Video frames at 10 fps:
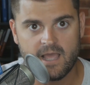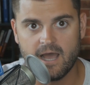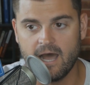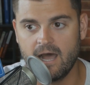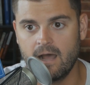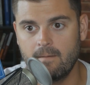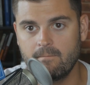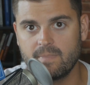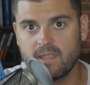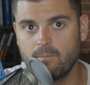
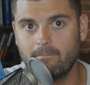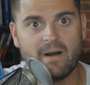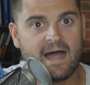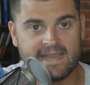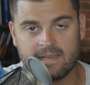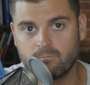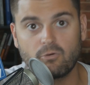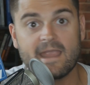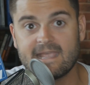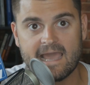buying
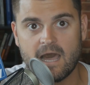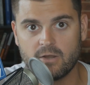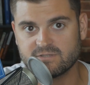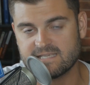breakouts